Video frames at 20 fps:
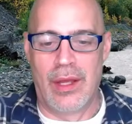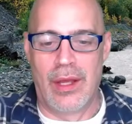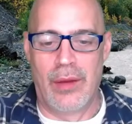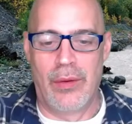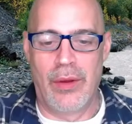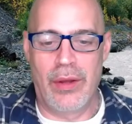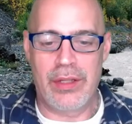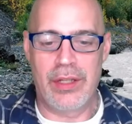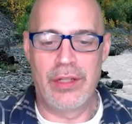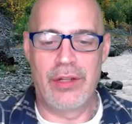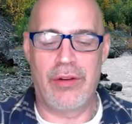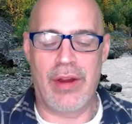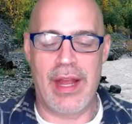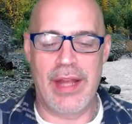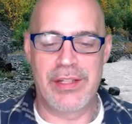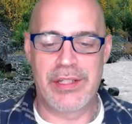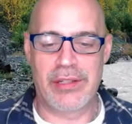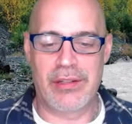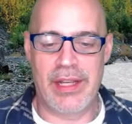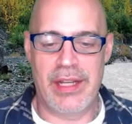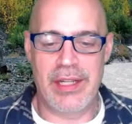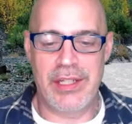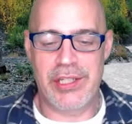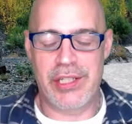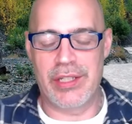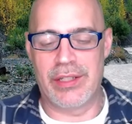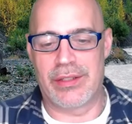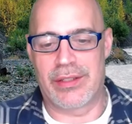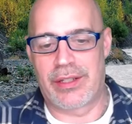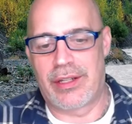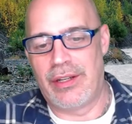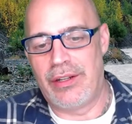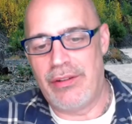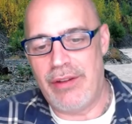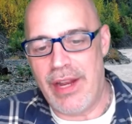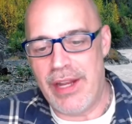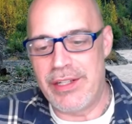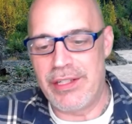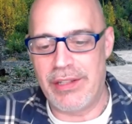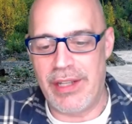well, congratulations.
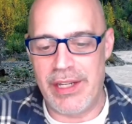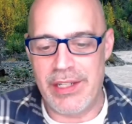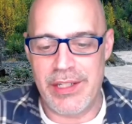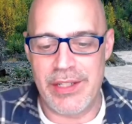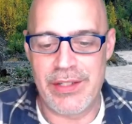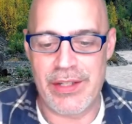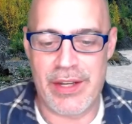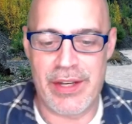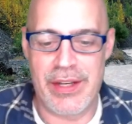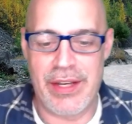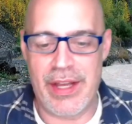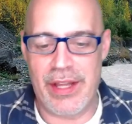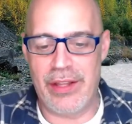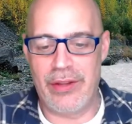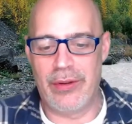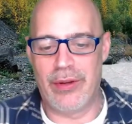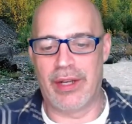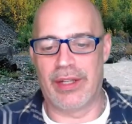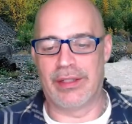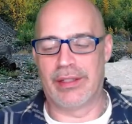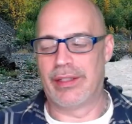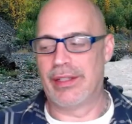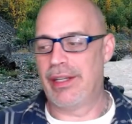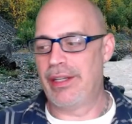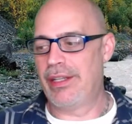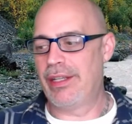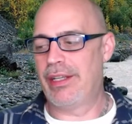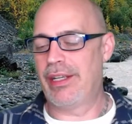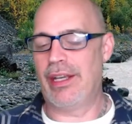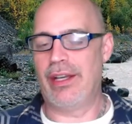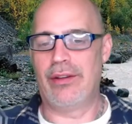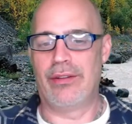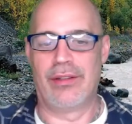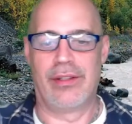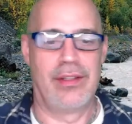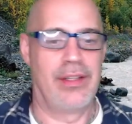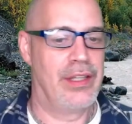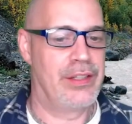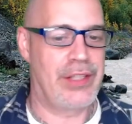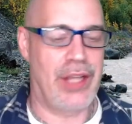Congratulations on another one. There you go.
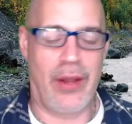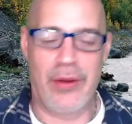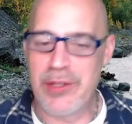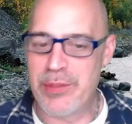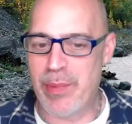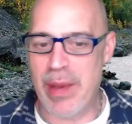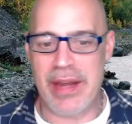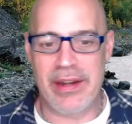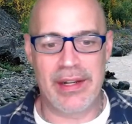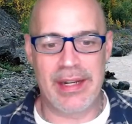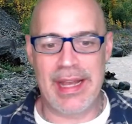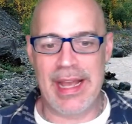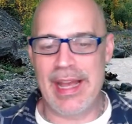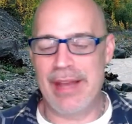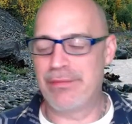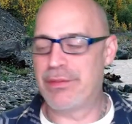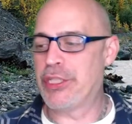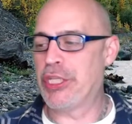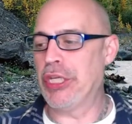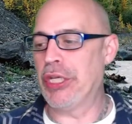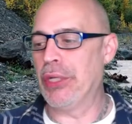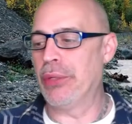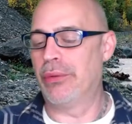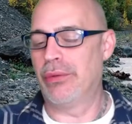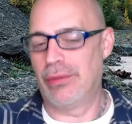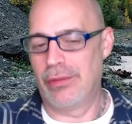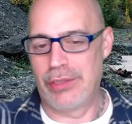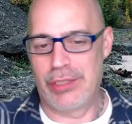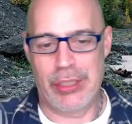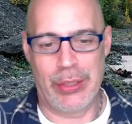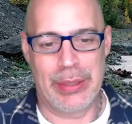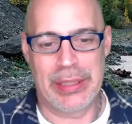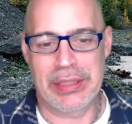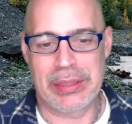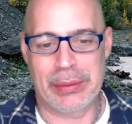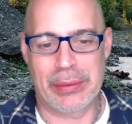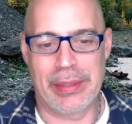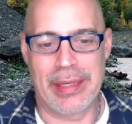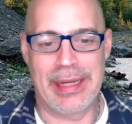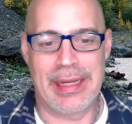It's always better to have 2 or
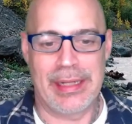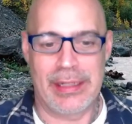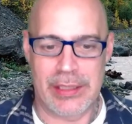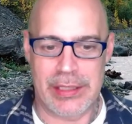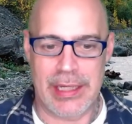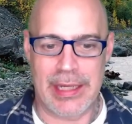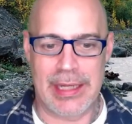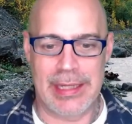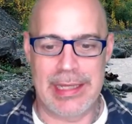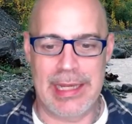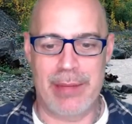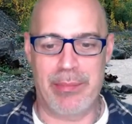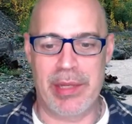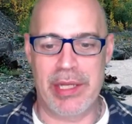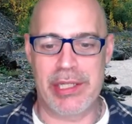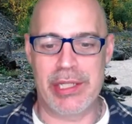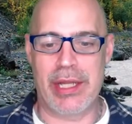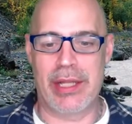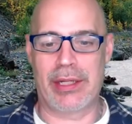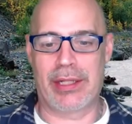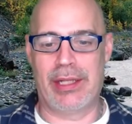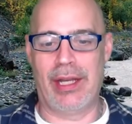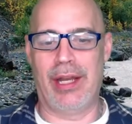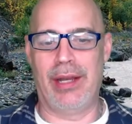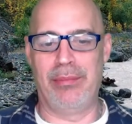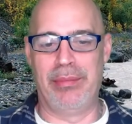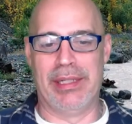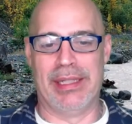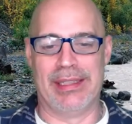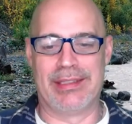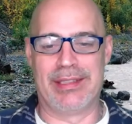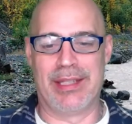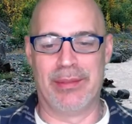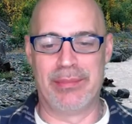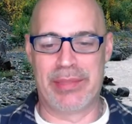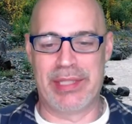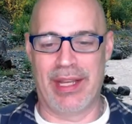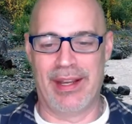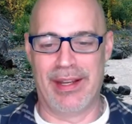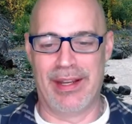3, so they can keep each other company
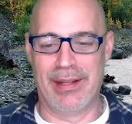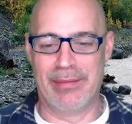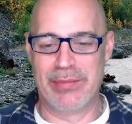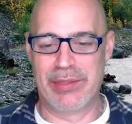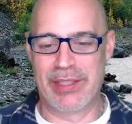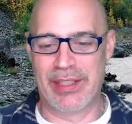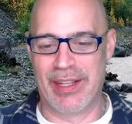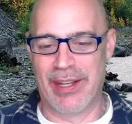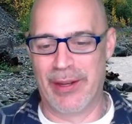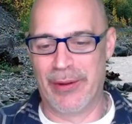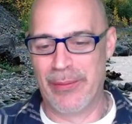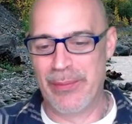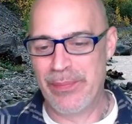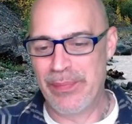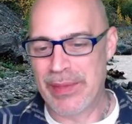sometimes. So,